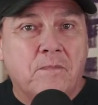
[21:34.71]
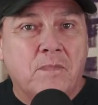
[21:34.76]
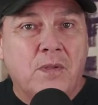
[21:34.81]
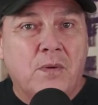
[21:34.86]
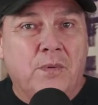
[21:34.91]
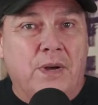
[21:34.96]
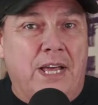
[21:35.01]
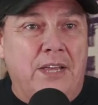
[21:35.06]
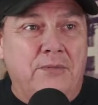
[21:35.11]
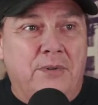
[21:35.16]

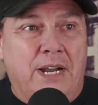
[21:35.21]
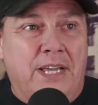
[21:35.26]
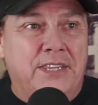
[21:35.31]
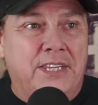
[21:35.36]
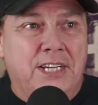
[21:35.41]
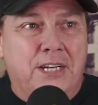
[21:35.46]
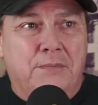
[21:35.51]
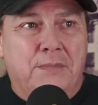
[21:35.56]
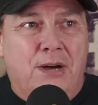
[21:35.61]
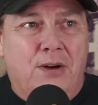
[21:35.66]
When I
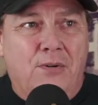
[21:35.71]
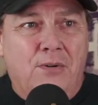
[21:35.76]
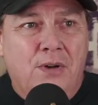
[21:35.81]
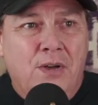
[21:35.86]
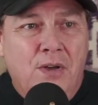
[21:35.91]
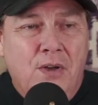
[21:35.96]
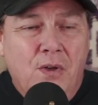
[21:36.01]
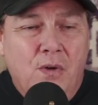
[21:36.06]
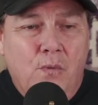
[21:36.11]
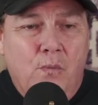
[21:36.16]
think about
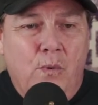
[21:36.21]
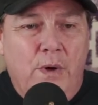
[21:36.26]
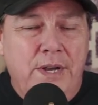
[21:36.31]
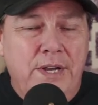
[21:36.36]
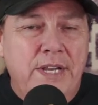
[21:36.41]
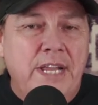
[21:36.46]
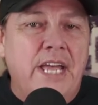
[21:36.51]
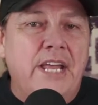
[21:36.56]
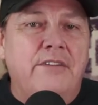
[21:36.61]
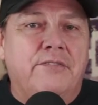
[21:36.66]
what
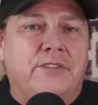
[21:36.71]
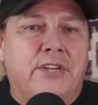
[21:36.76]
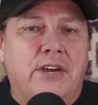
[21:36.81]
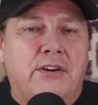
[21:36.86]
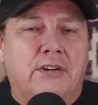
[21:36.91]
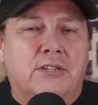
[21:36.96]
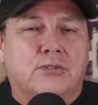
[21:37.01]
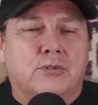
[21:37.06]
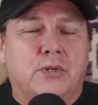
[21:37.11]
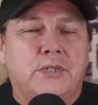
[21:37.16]
native
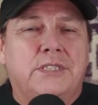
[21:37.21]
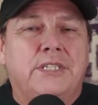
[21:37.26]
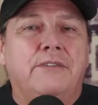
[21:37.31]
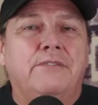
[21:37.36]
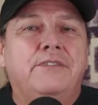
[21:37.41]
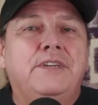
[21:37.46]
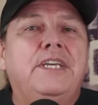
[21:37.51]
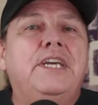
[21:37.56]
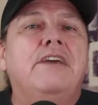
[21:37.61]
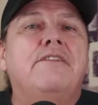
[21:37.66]
territories
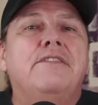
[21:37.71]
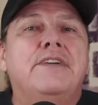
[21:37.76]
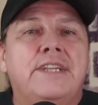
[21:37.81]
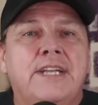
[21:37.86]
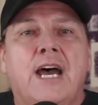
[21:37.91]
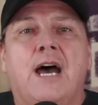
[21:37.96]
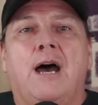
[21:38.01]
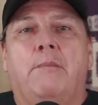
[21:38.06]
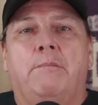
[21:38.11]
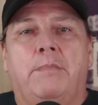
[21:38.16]
have given
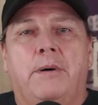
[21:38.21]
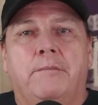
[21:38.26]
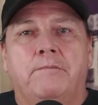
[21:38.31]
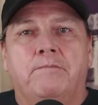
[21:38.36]
up